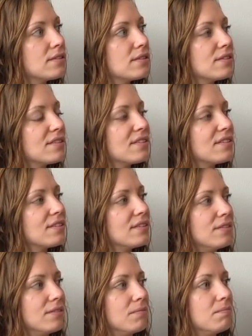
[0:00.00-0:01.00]

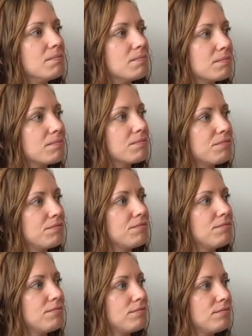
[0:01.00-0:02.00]

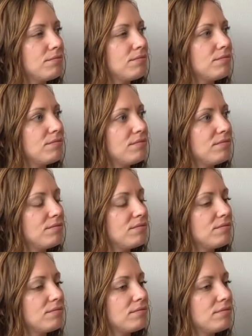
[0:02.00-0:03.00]

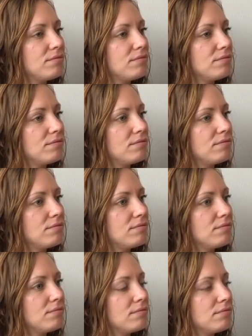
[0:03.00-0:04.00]

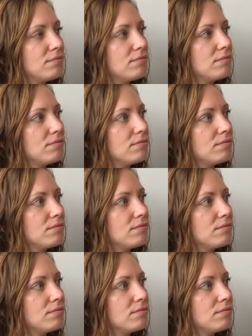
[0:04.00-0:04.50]
This person isn't speaking.